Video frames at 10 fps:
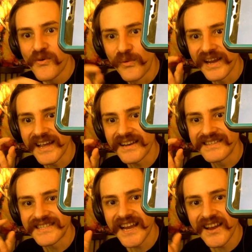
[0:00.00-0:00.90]
we can
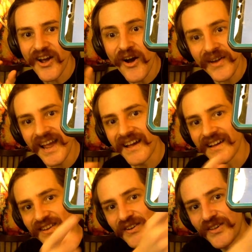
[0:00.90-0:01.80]
say, oh yeah,
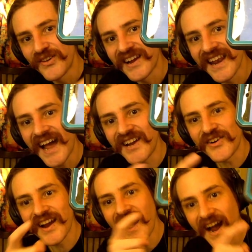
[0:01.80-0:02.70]
you know, the
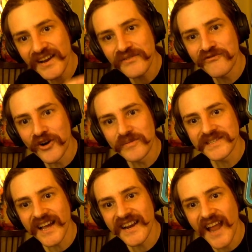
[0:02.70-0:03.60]
glider kind of
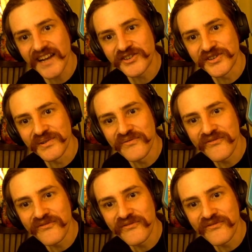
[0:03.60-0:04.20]
forms a natural